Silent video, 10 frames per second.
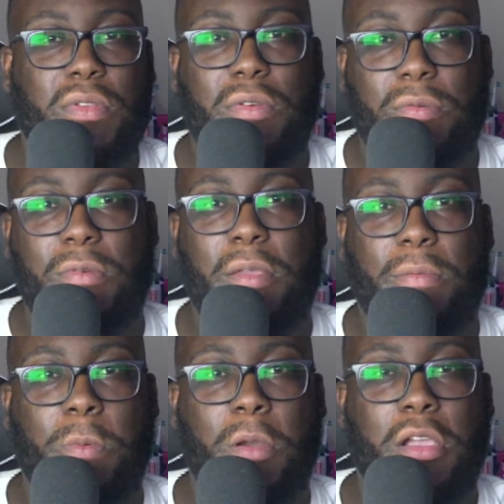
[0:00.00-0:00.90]
we have
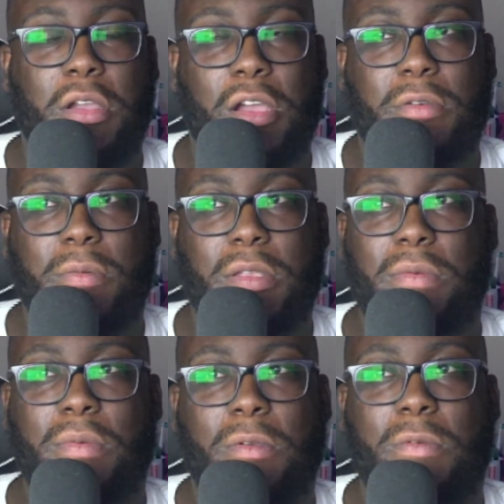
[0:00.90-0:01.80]
a
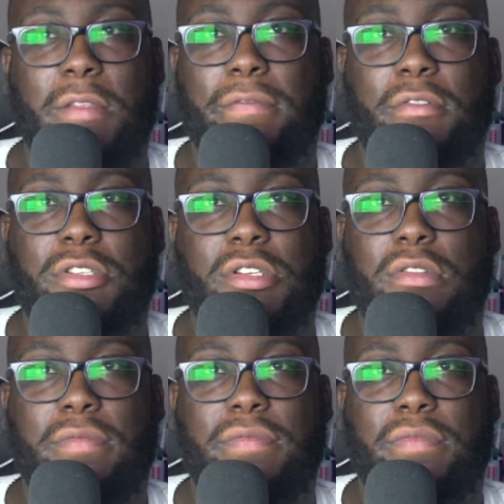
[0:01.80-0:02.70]
green version
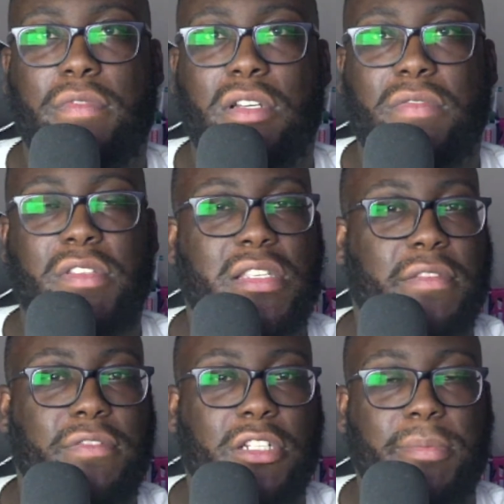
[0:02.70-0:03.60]
of the Z
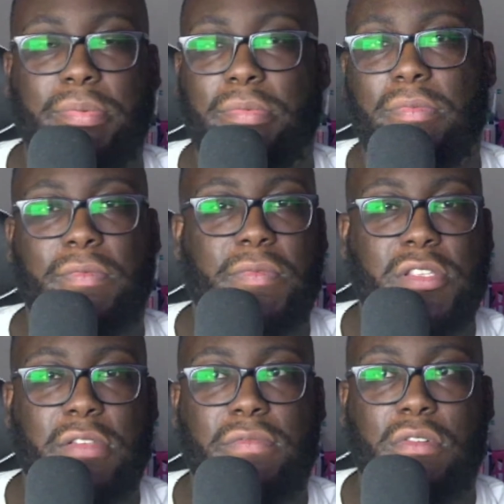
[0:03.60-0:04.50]
Flip, Z
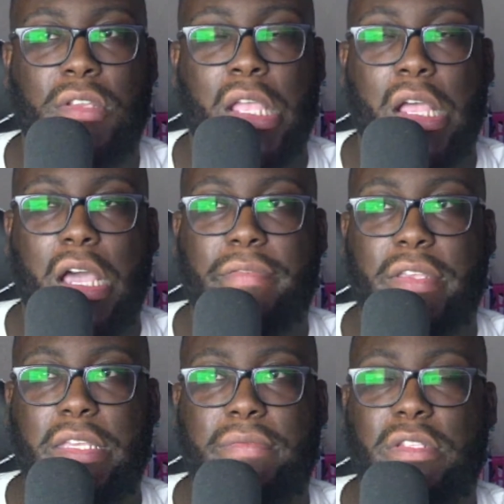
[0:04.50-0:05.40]
Fold. I think
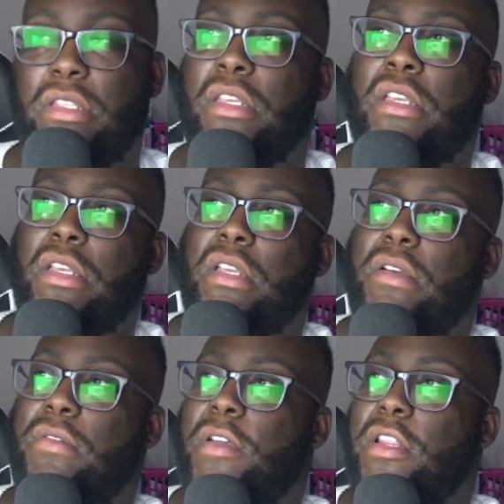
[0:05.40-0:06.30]
even
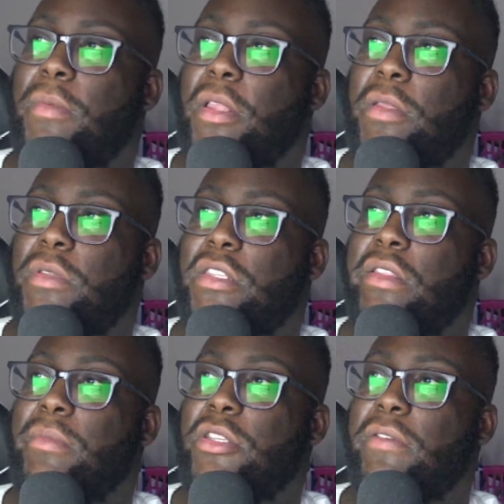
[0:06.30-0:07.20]
wait. Let me
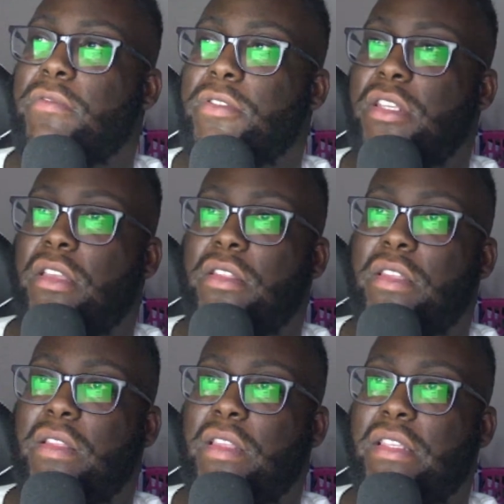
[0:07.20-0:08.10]
check for a second.
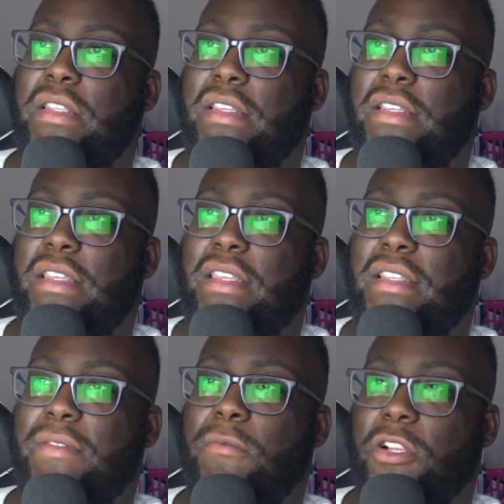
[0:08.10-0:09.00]
Is
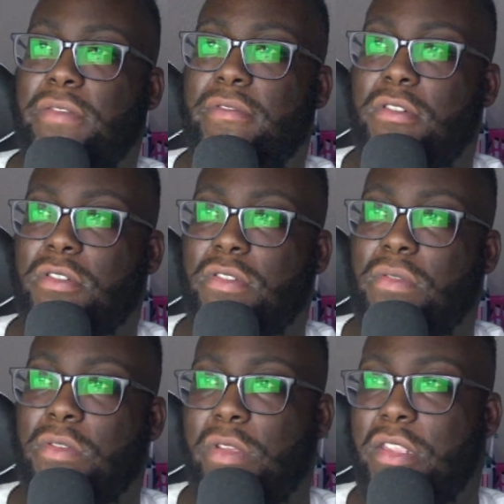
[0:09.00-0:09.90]
the Watch 4 also in
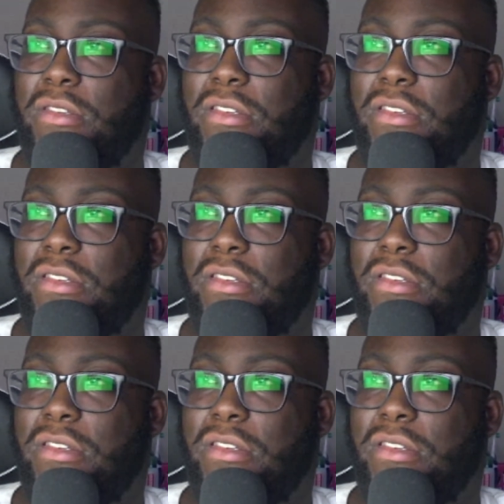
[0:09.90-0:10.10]
green?